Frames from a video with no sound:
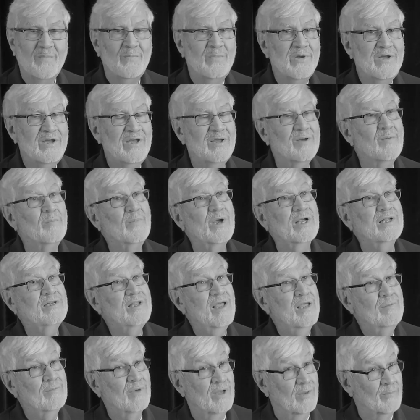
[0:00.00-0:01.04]
be a
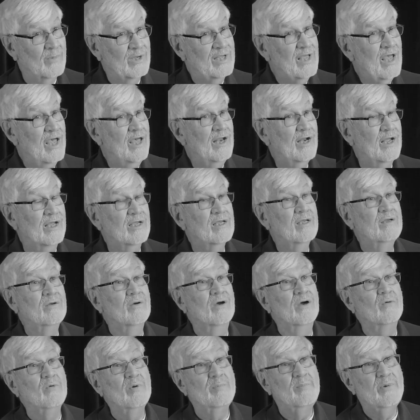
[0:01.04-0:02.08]
mechanic
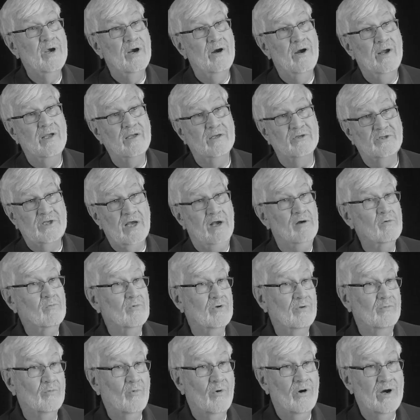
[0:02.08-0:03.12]
repairing Second
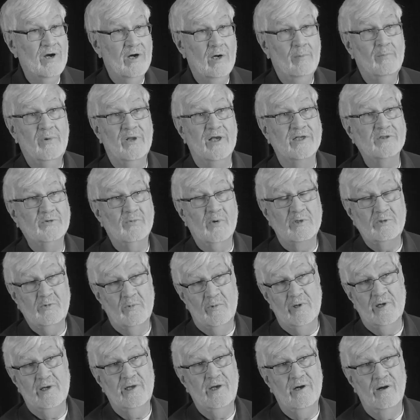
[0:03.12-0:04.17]
World War airplanes, which
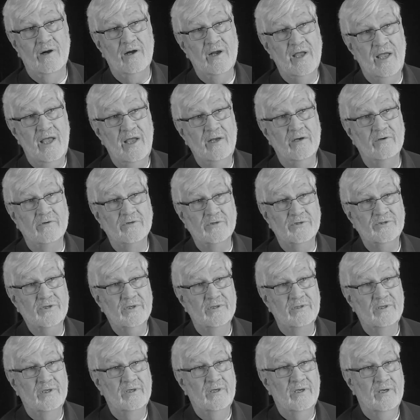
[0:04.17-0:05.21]
were in our hangars
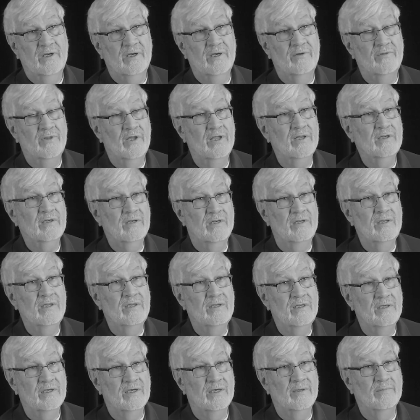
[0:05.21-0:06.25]
that
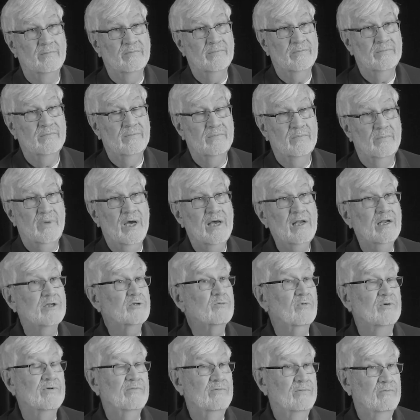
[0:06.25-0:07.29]
the
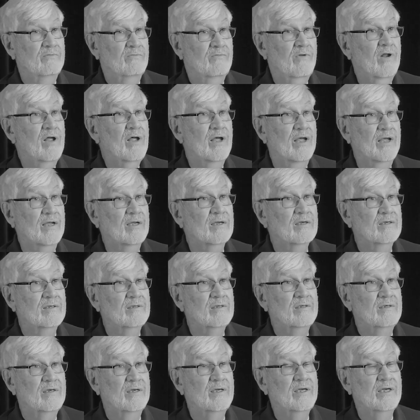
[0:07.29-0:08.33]
pilots were flying.
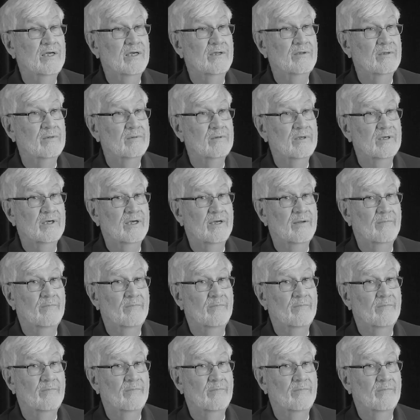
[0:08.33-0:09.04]
And